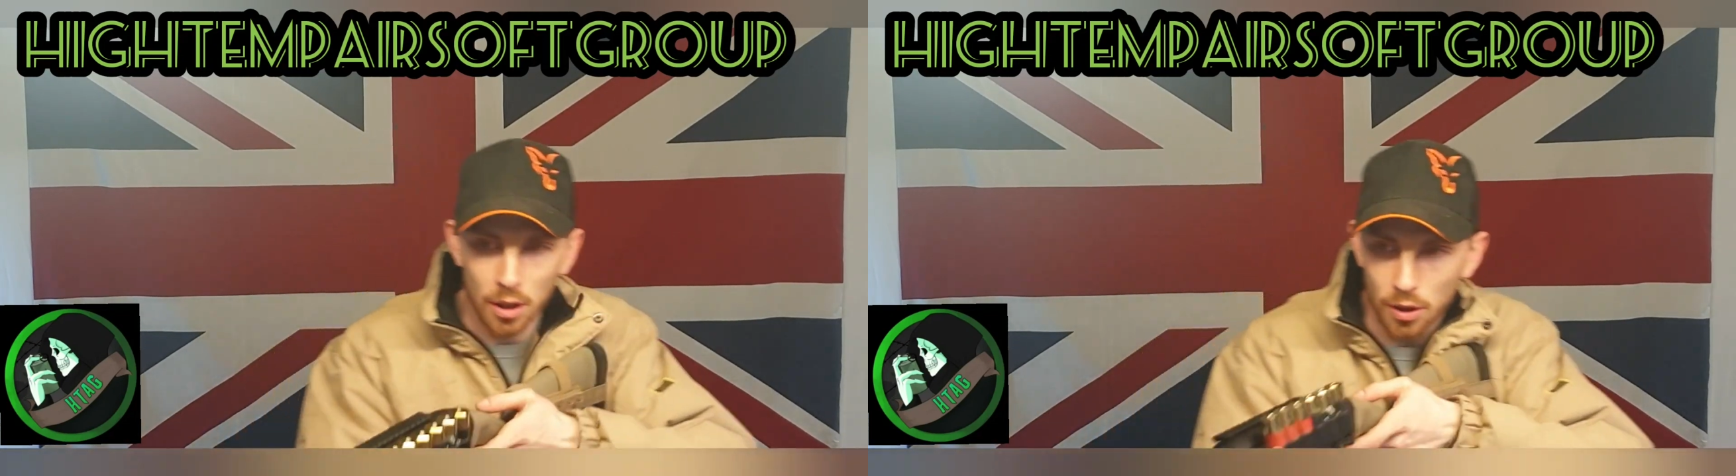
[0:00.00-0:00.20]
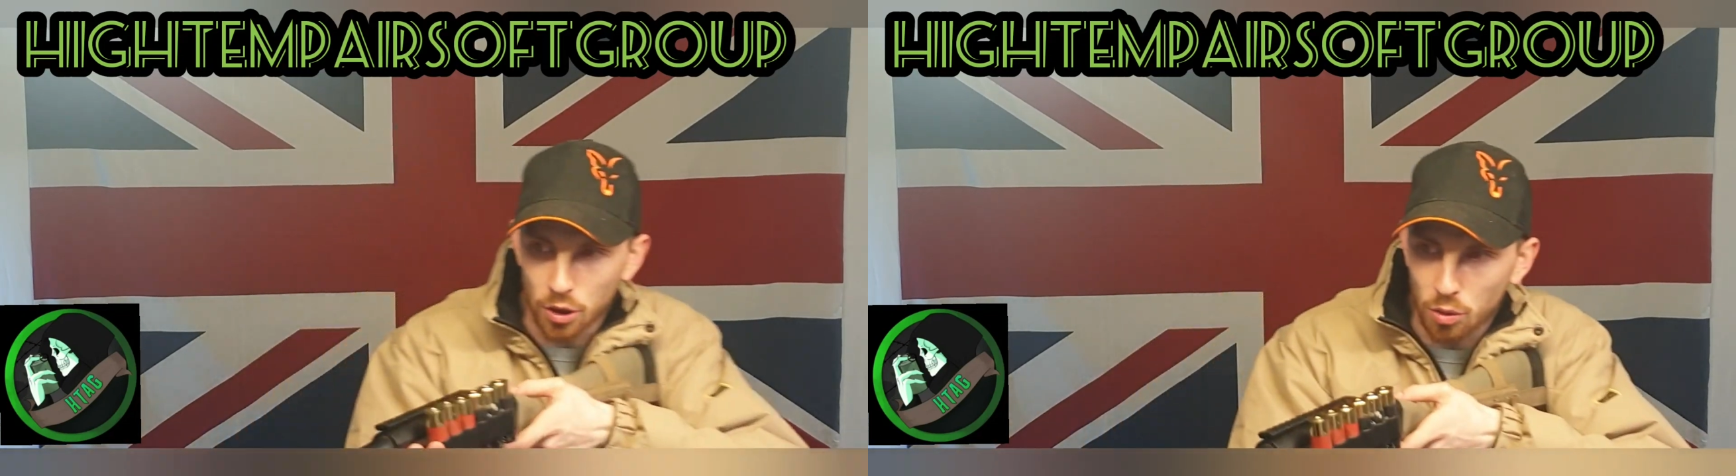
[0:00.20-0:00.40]

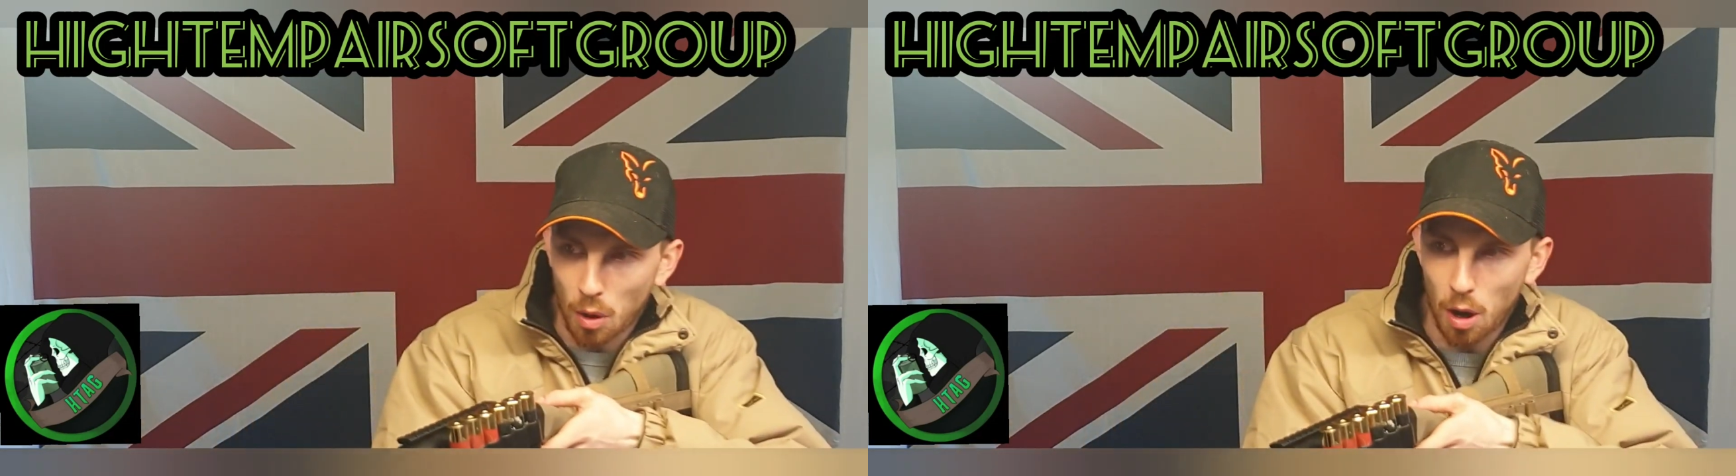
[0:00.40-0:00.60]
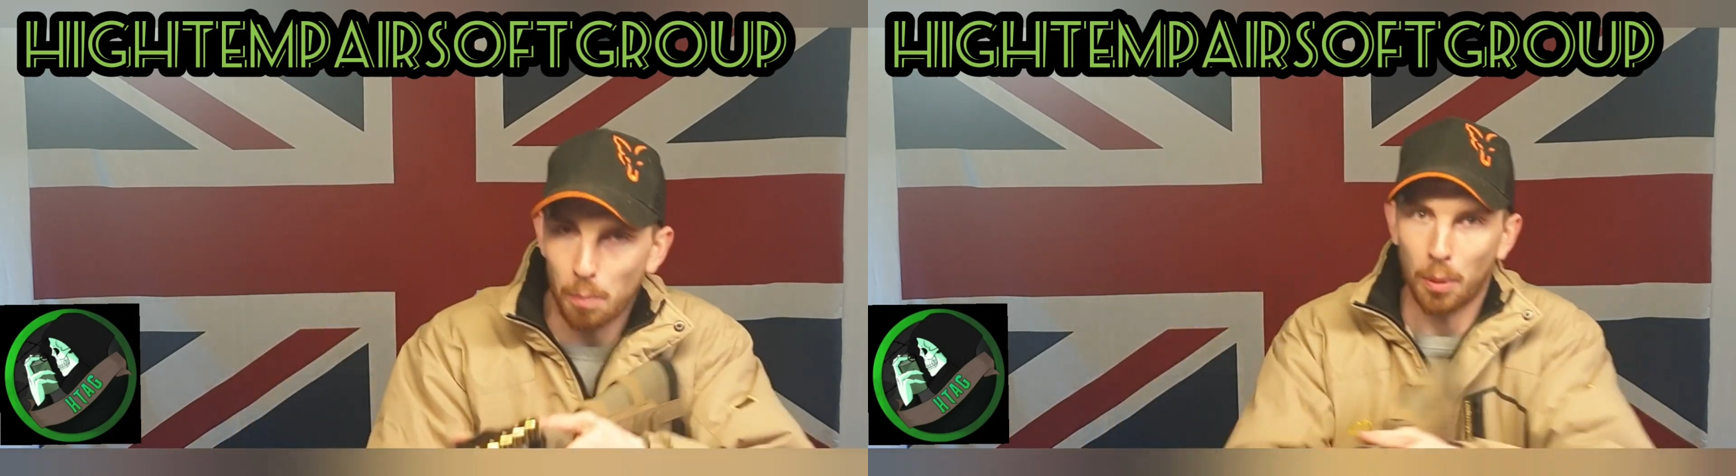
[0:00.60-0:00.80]
The
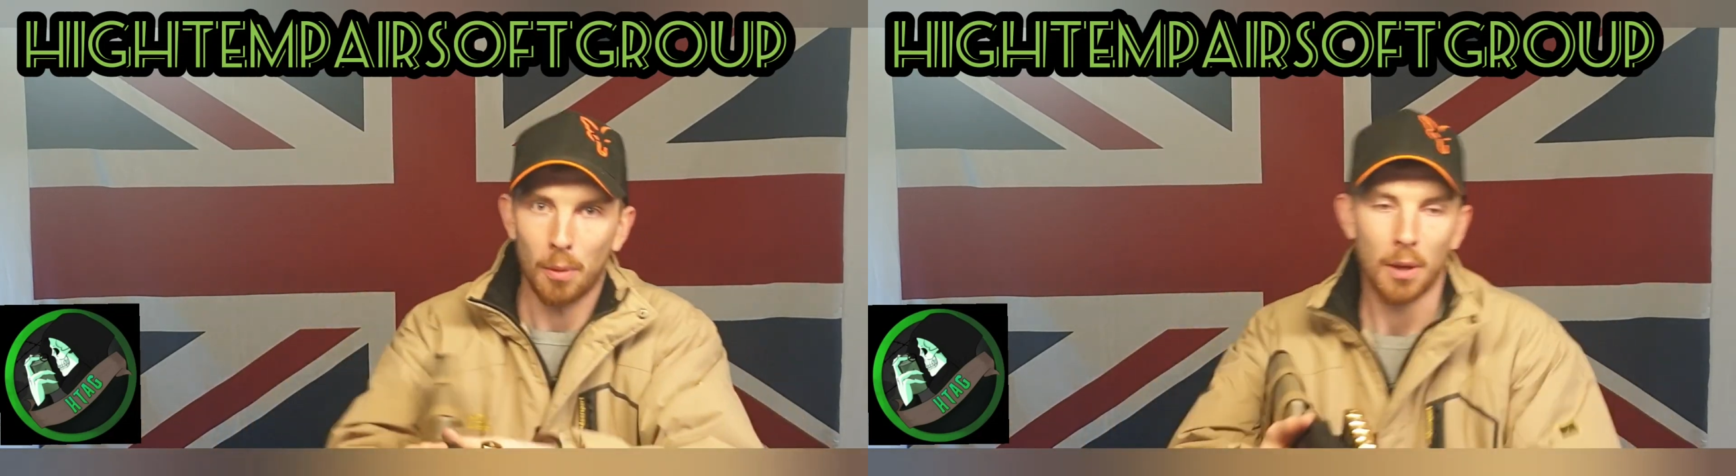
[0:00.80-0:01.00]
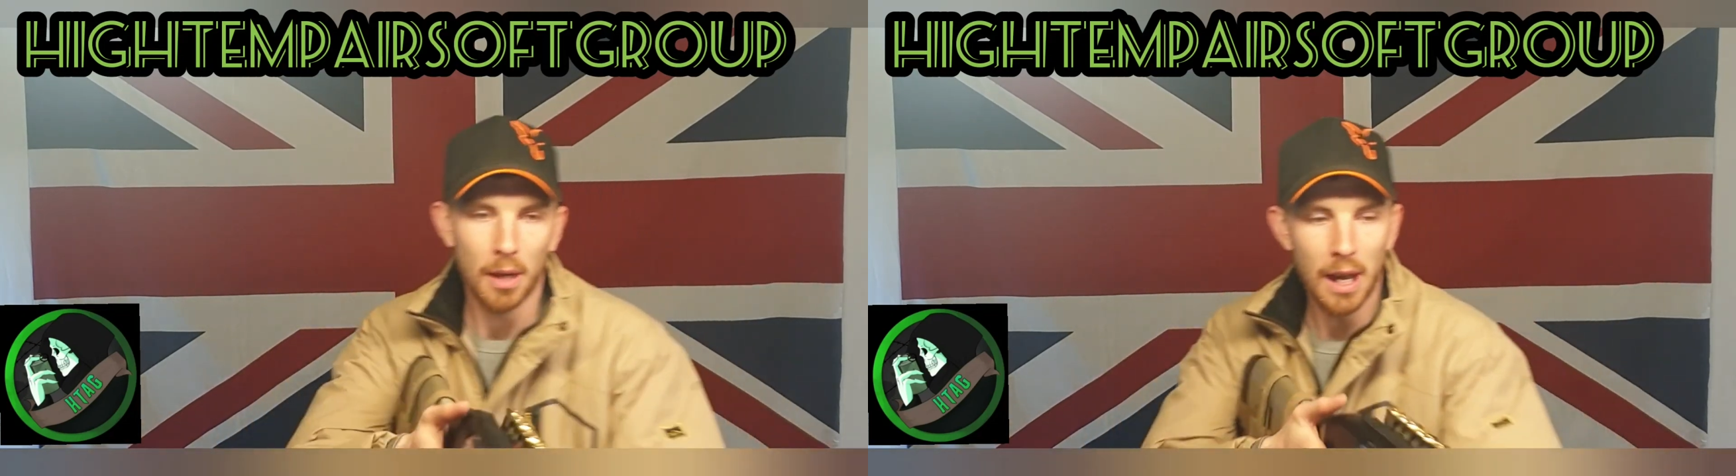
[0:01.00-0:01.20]
swap,
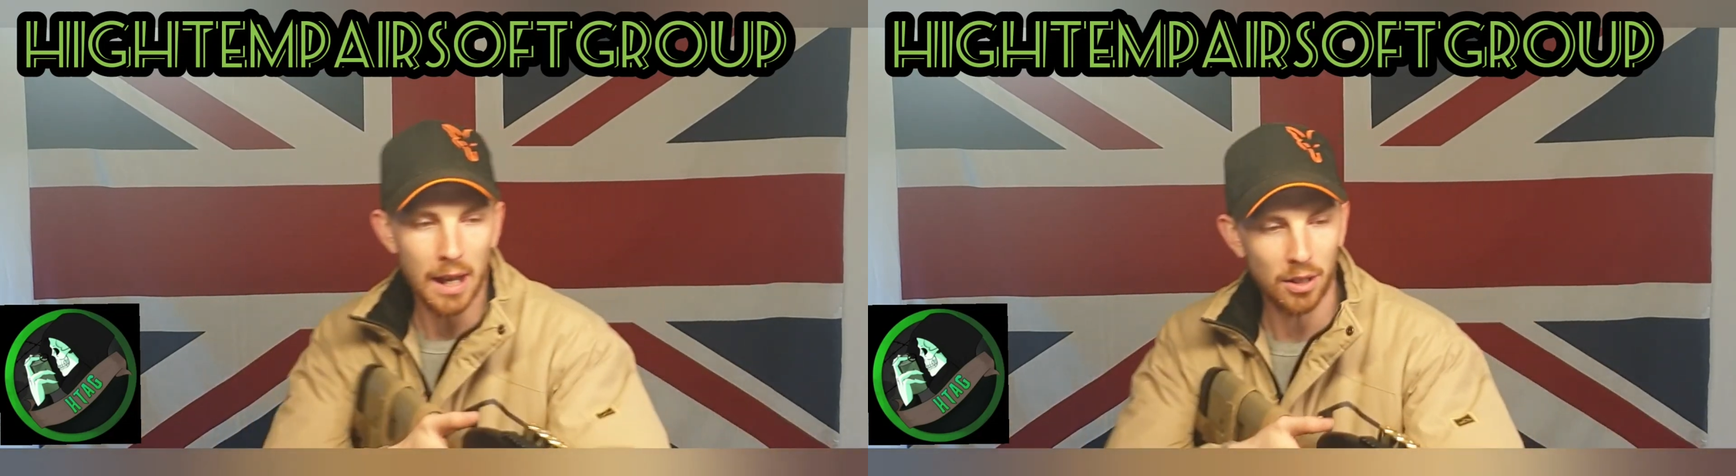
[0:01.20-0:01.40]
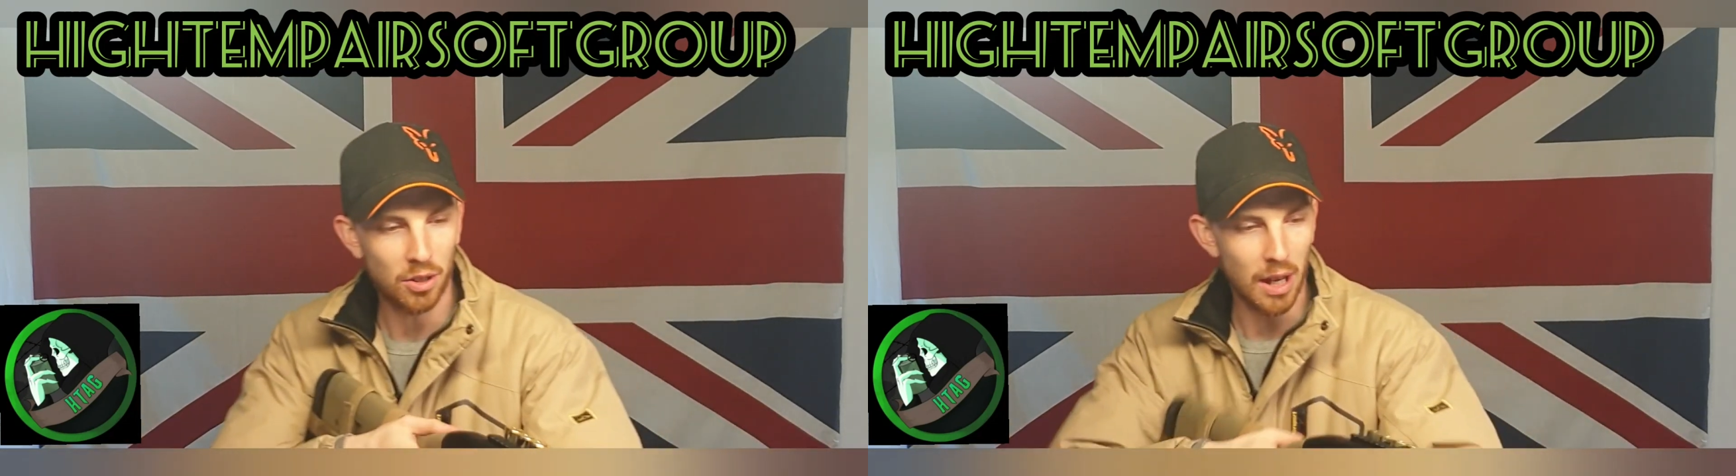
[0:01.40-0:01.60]

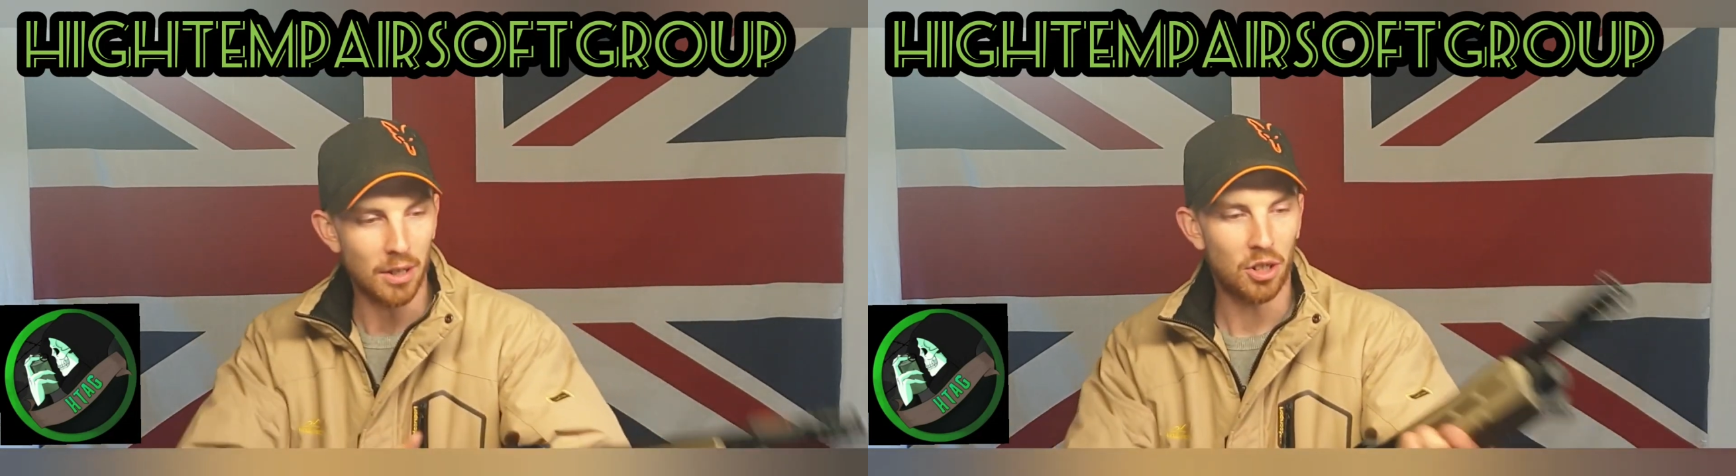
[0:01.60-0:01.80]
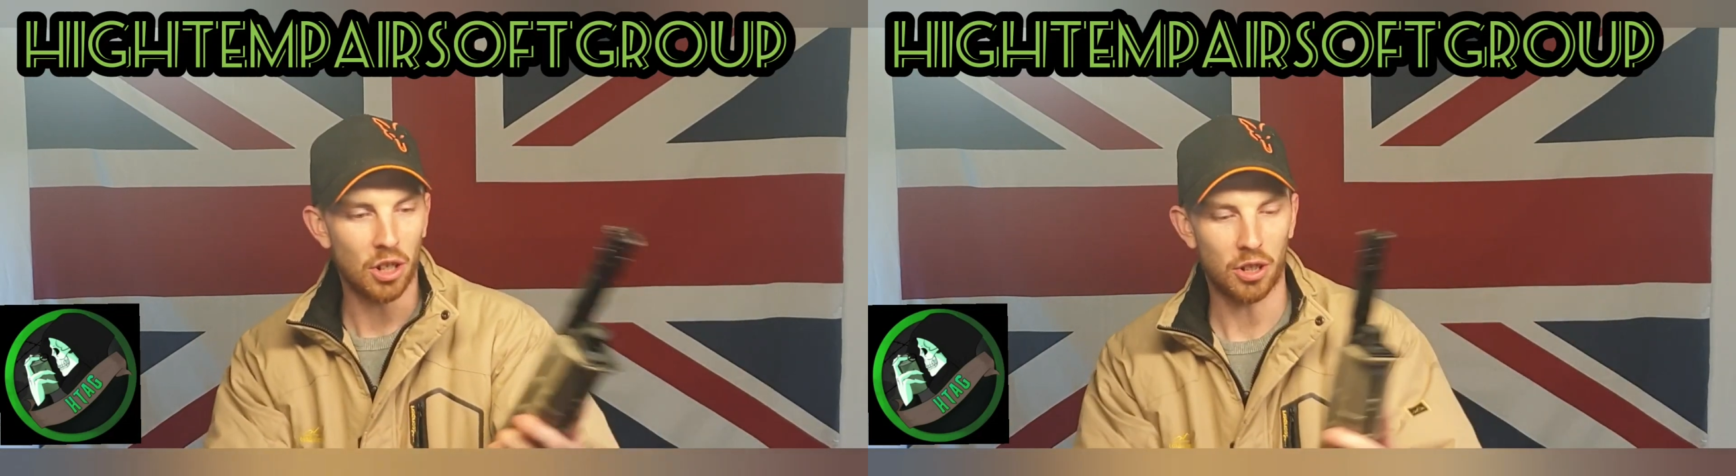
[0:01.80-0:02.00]

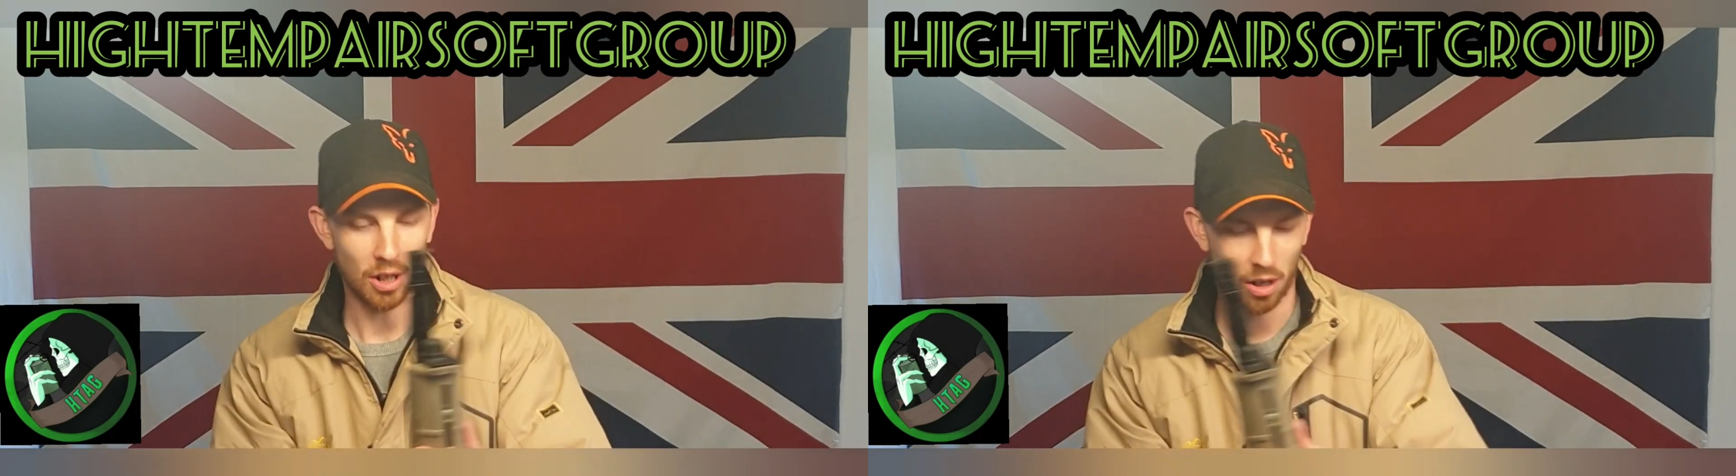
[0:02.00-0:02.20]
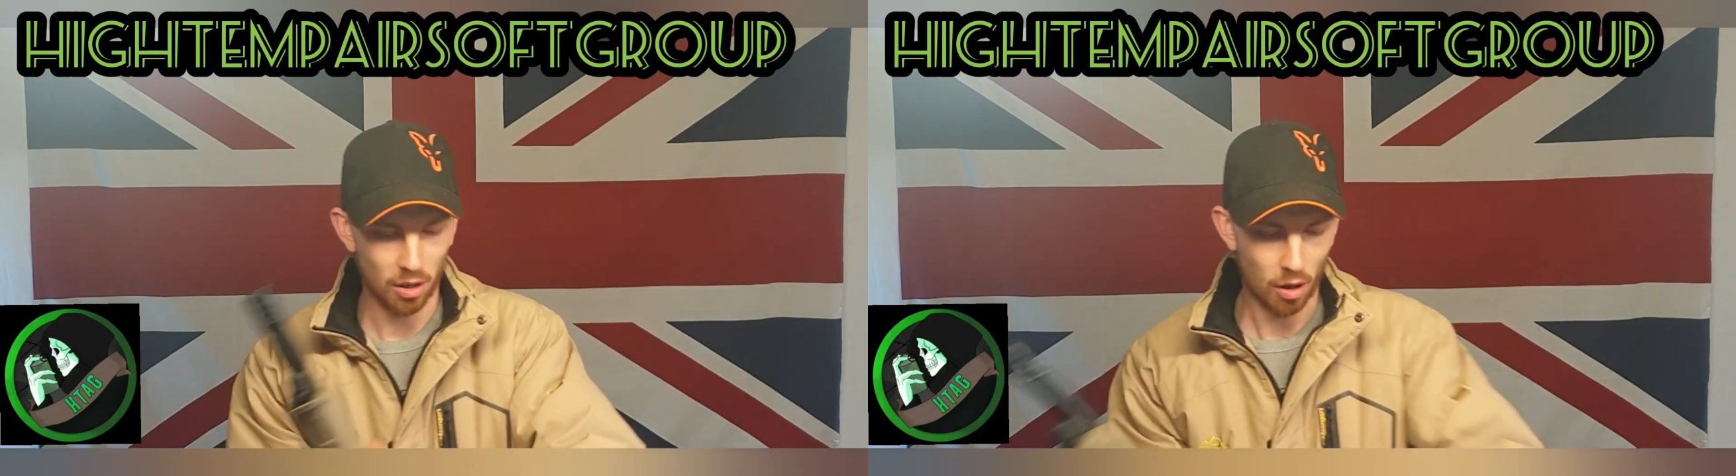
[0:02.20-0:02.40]
it's just
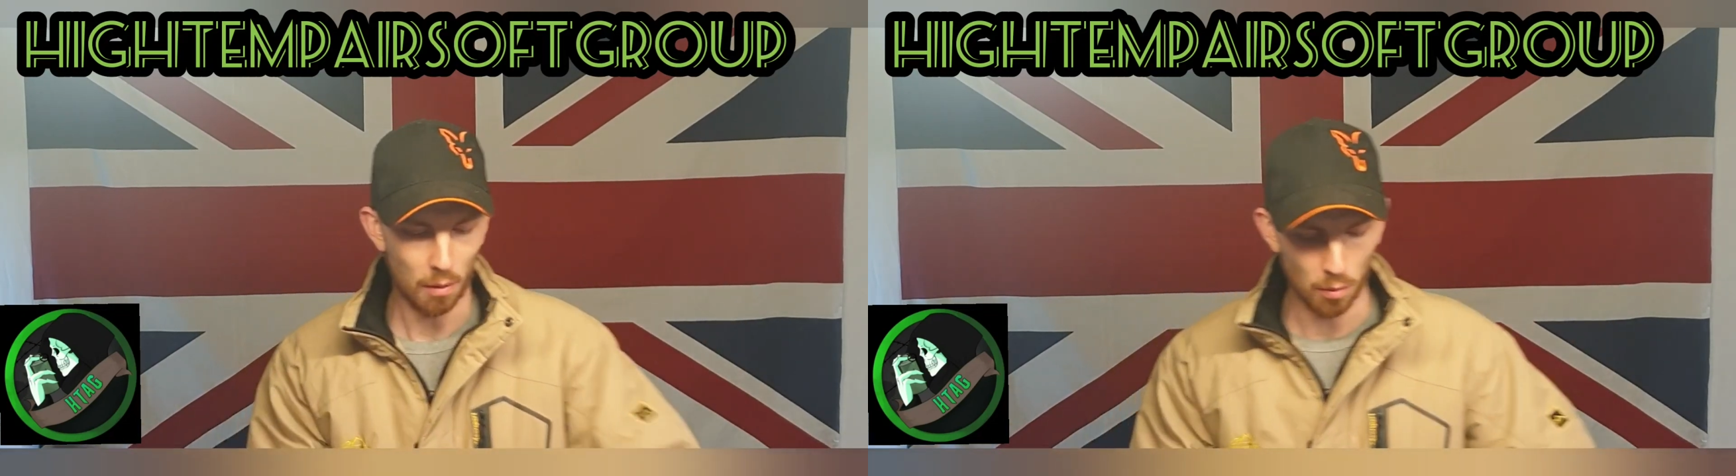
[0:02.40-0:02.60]
a lot